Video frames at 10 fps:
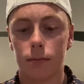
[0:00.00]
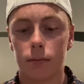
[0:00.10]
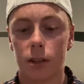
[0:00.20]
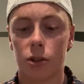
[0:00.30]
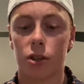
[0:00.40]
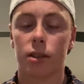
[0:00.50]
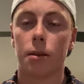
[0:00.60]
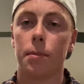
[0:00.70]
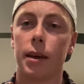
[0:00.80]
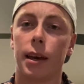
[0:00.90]
There's just a
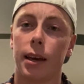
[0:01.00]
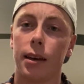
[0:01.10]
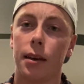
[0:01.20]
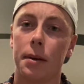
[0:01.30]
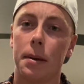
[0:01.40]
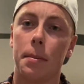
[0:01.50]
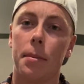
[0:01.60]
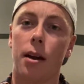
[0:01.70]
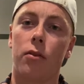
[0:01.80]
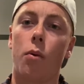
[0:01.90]
big
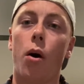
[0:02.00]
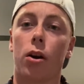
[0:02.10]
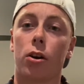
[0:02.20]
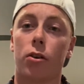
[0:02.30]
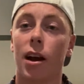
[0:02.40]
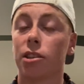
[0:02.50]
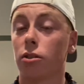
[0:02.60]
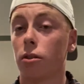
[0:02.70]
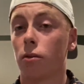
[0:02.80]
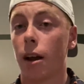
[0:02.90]
bed of water and grass
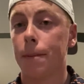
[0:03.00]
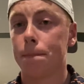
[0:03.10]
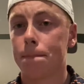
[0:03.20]
on the right.